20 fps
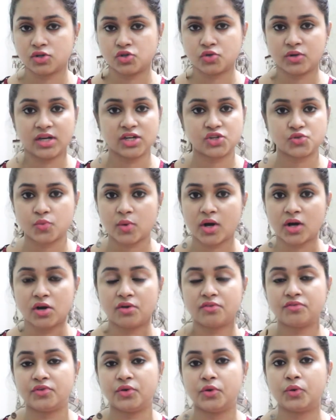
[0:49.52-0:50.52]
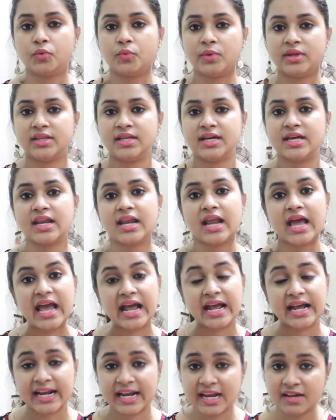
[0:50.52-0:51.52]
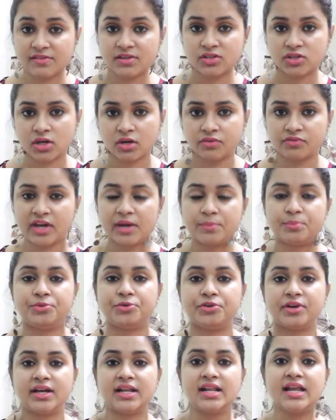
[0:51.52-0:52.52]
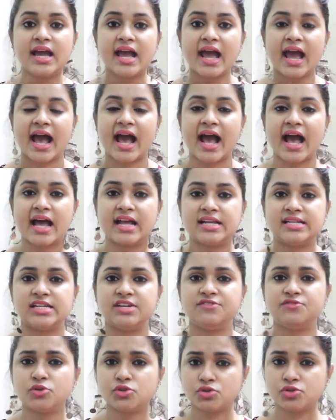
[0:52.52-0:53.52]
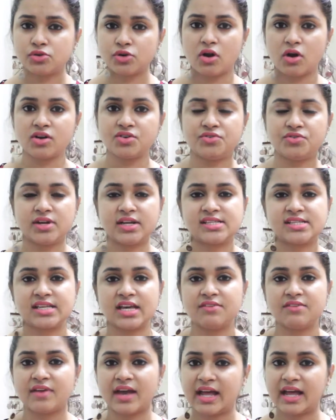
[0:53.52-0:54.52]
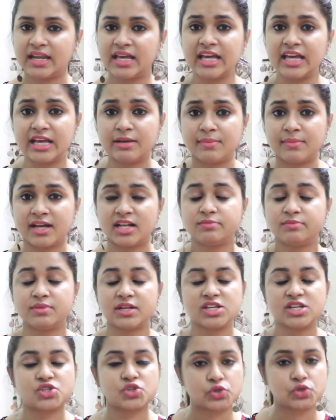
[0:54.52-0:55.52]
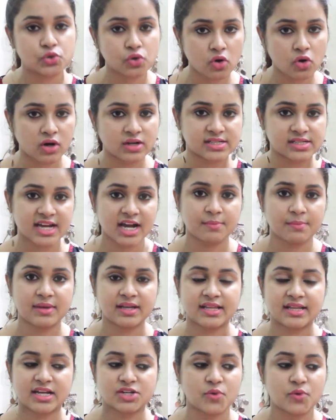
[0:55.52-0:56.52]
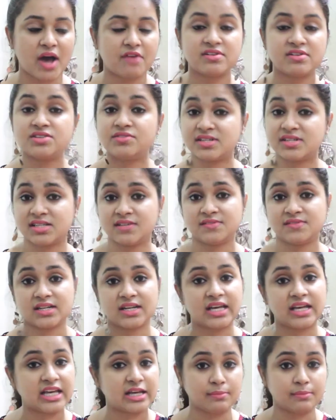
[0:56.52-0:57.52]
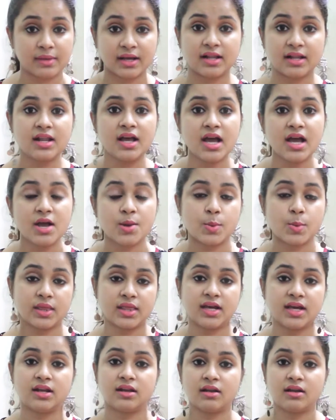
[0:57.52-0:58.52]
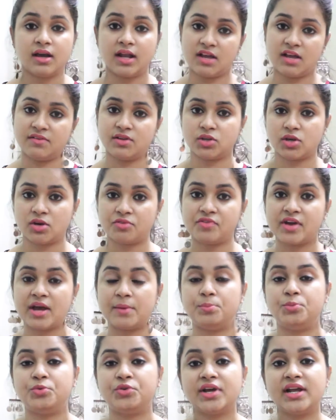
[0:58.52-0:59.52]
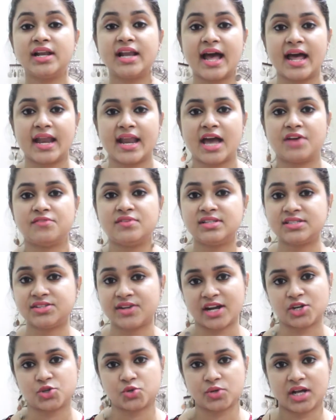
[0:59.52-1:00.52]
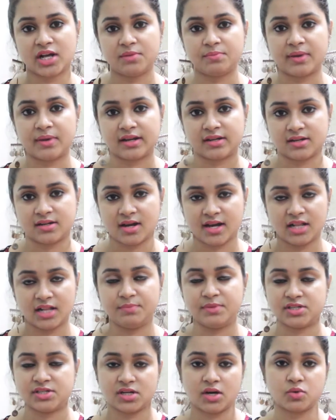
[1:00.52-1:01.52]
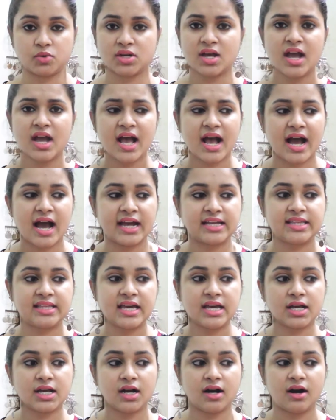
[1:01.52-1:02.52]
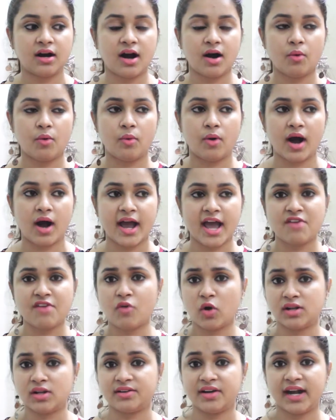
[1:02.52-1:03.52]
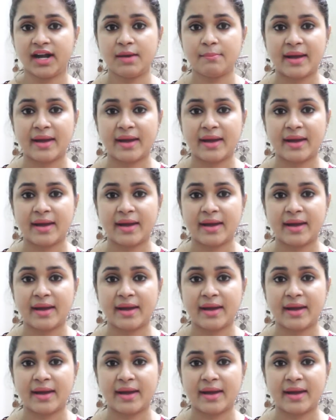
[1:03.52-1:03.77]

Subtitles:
to each one of you within 11th of April. And if you do not receive any email, please do contact me that you haven't received any email within 11th of April, and I will try to help it out. I think I have already